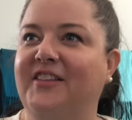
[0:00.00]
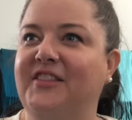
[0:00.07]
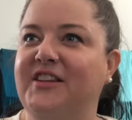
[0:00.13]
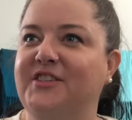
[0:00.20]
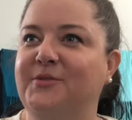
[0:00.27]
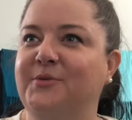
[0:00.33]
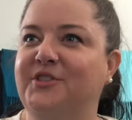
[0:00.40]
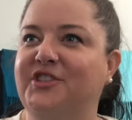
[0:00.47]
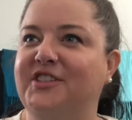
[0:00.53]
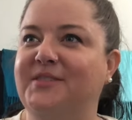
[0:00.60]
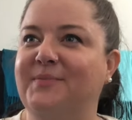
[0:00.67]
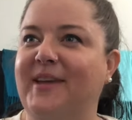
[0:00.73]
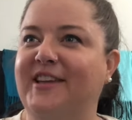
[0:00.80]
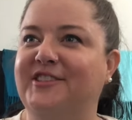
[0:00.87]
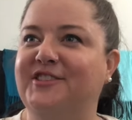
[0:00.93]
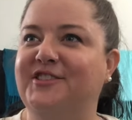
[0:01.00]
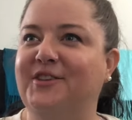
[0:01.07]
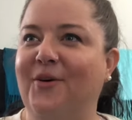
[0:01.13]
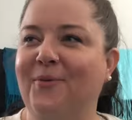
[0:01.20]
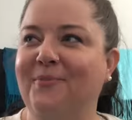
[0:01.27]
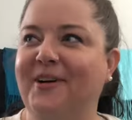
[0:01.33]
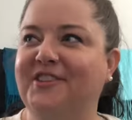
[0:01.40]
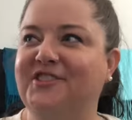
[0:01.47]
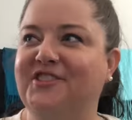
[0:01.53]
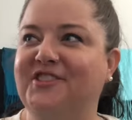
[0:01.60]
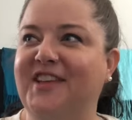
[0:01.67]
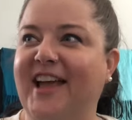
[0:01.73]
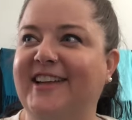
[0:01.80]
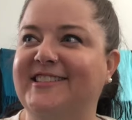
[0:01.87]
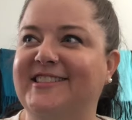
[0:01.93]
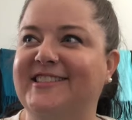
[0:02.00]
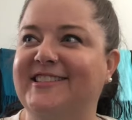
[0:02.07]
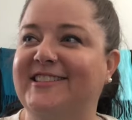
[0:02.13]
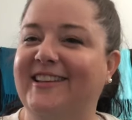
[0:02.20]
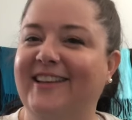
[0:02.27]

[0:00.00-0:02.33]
This would just make so much sense